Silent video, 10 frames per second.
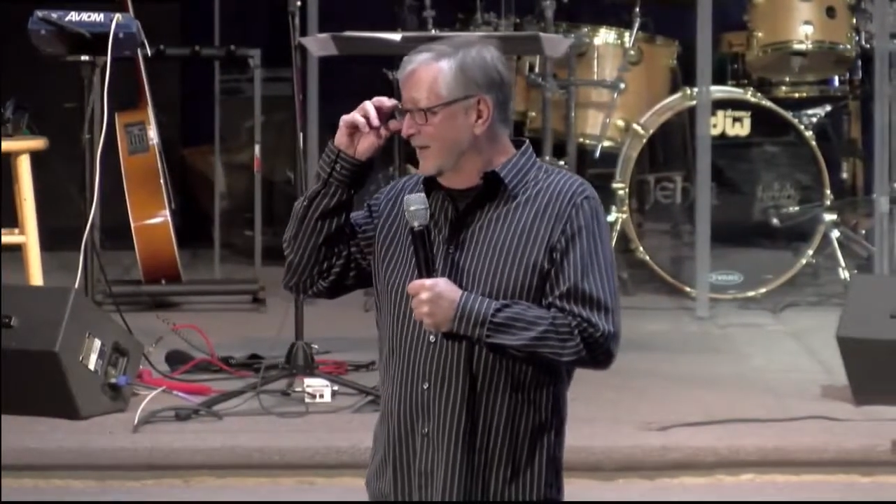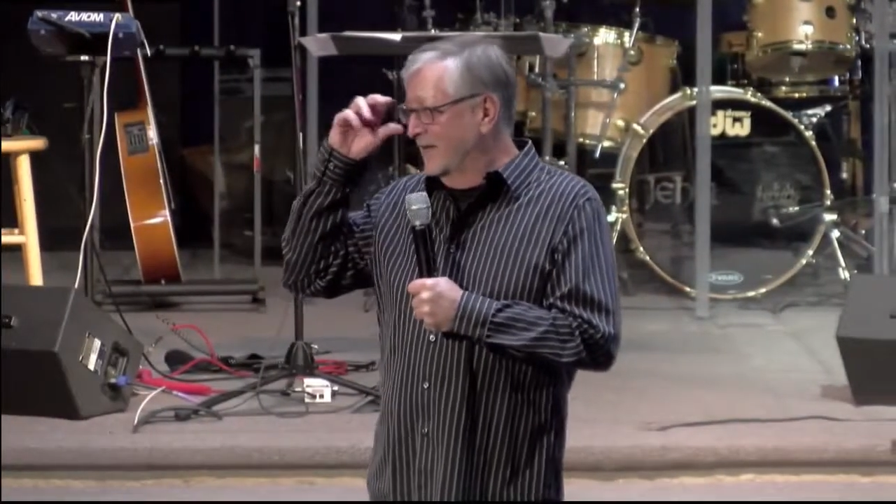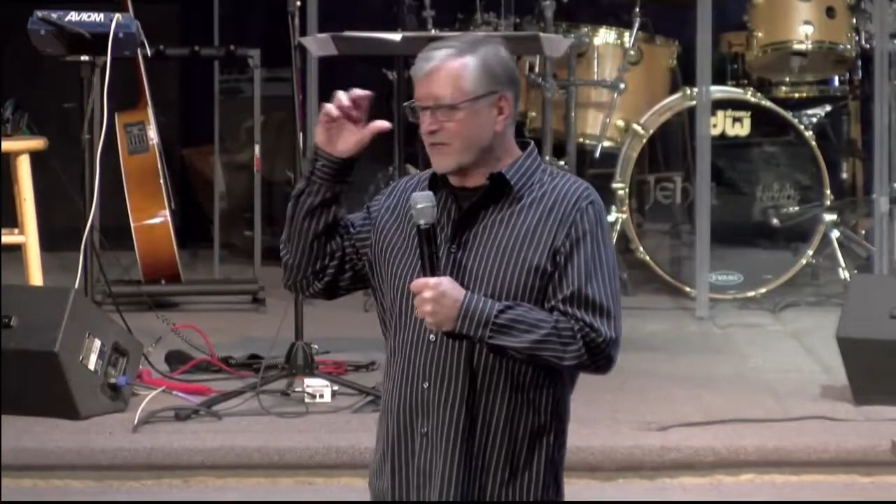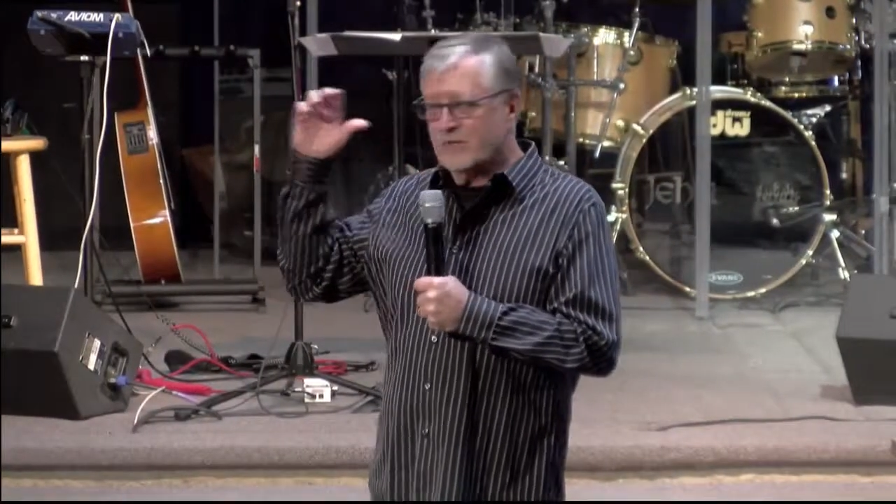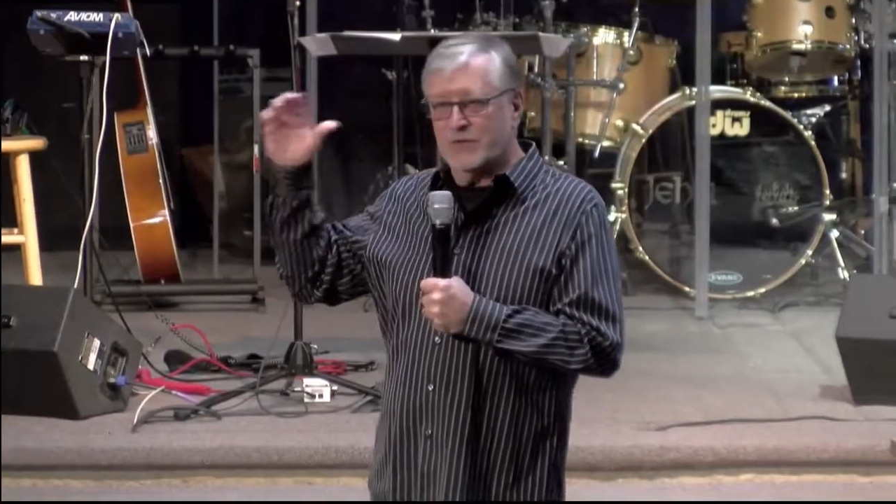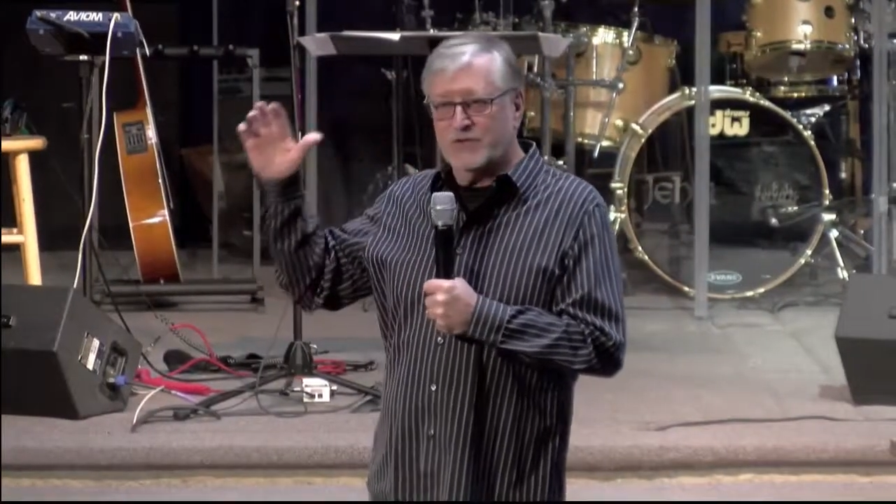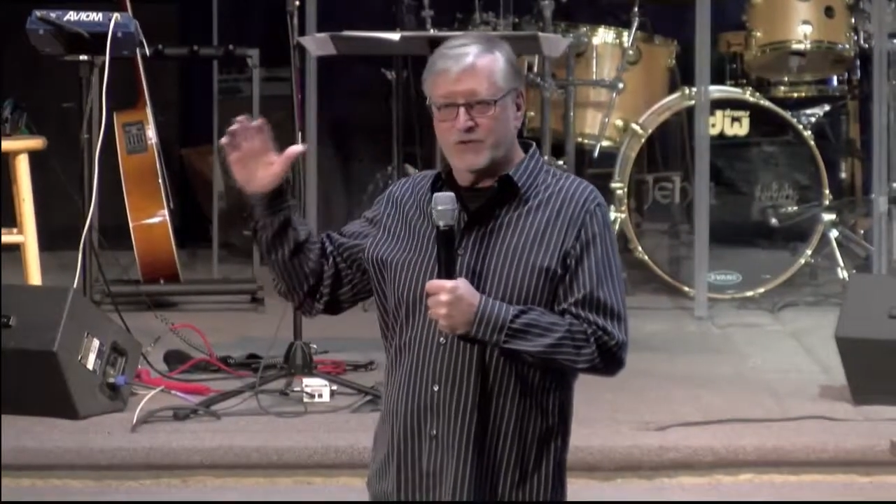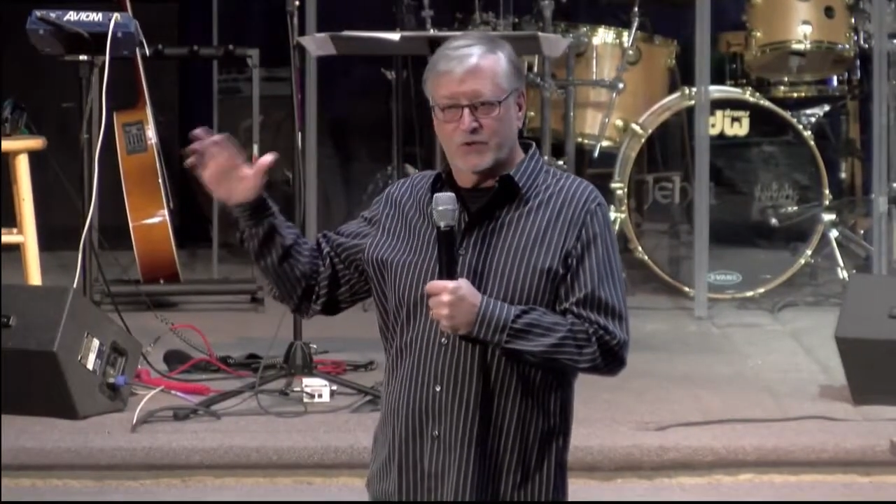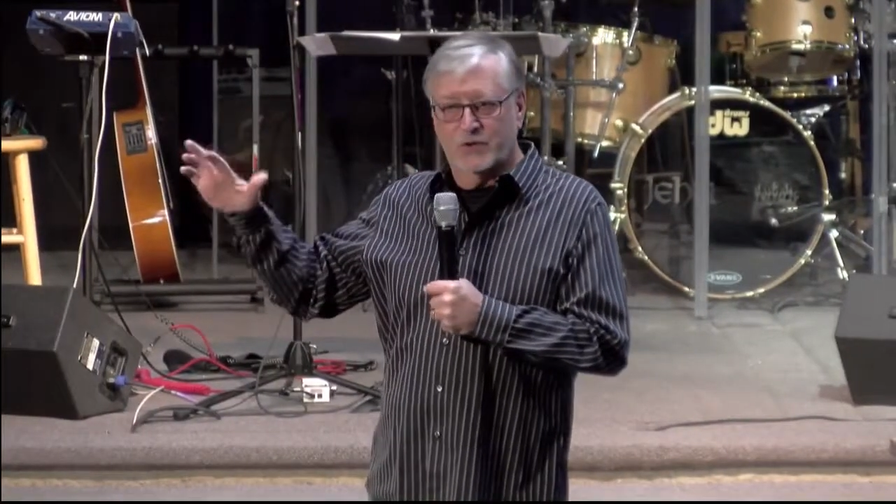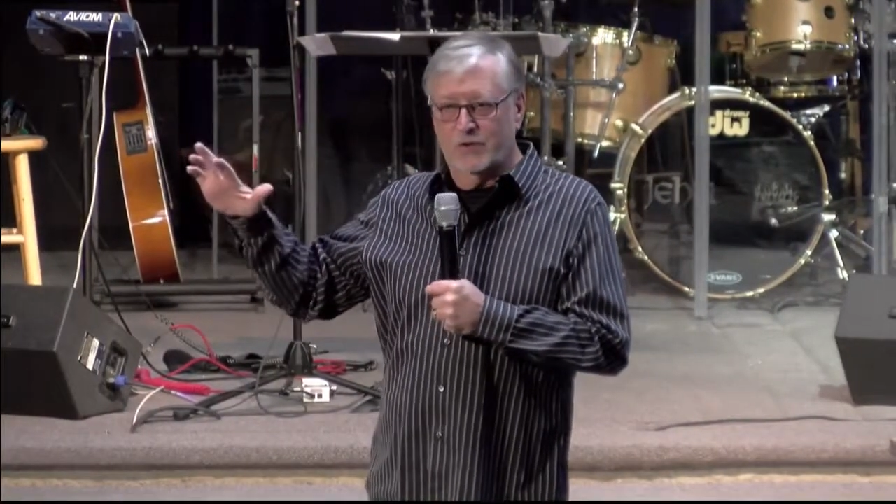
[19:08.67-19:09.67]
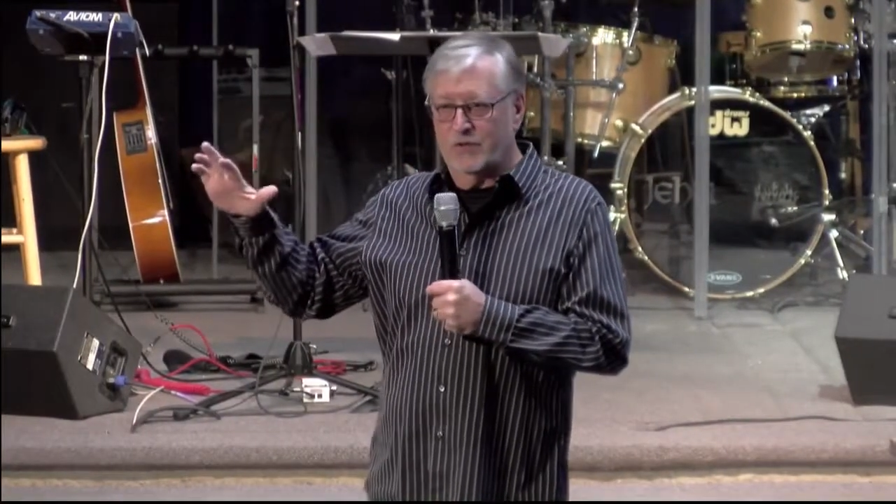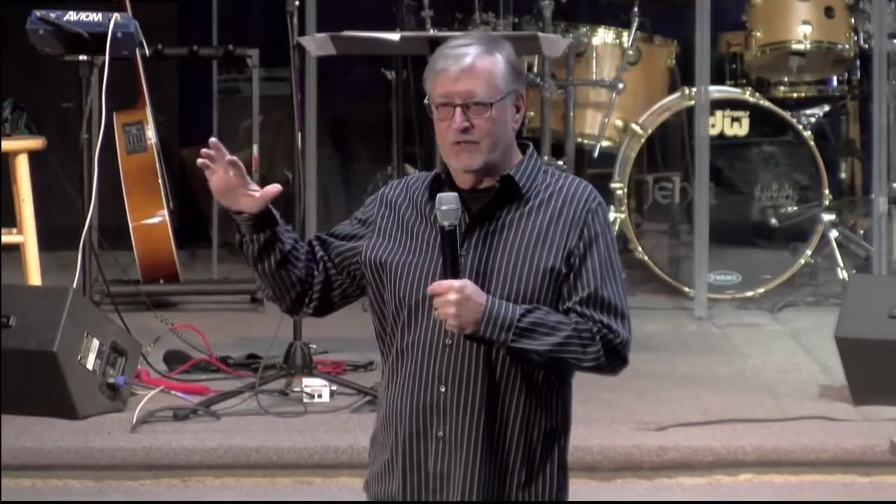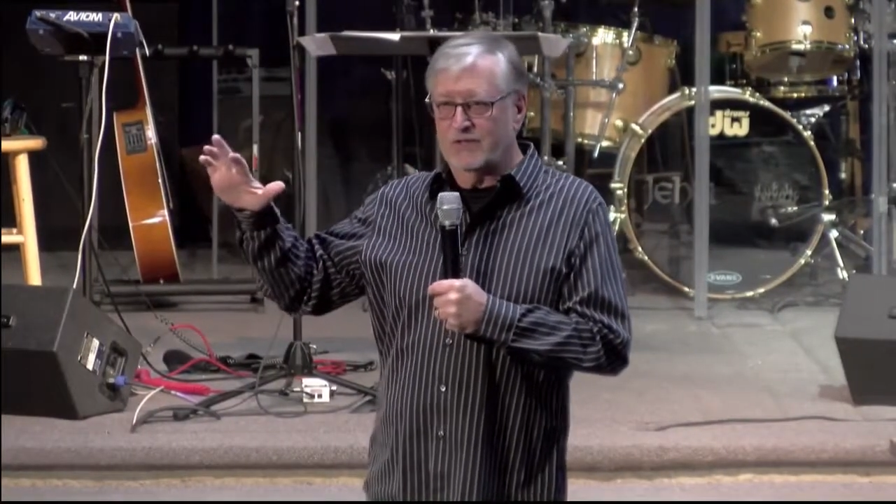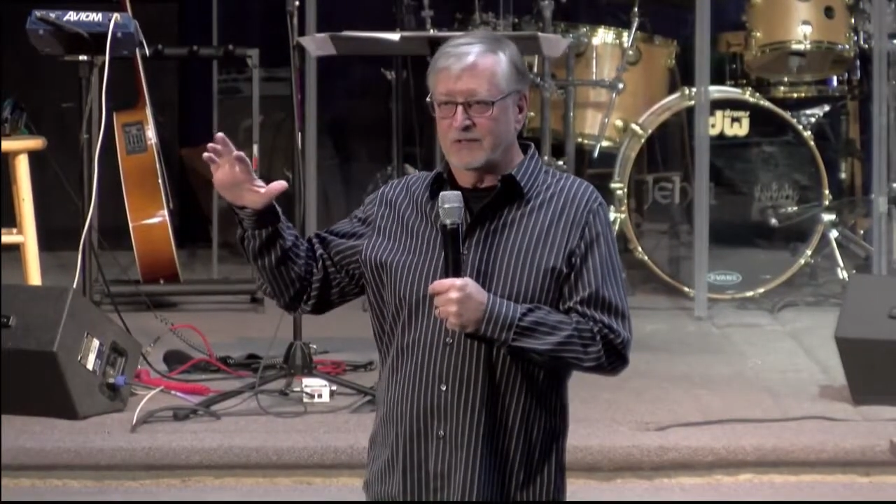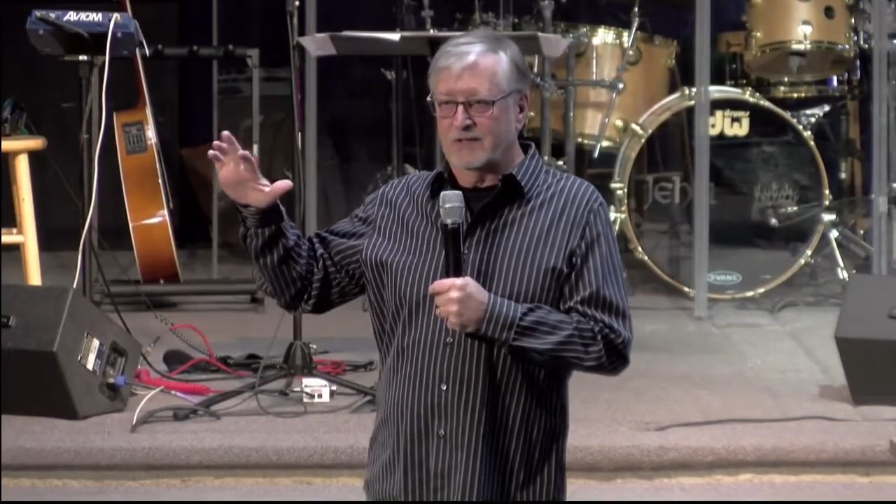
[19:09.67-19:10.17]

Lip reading: This was true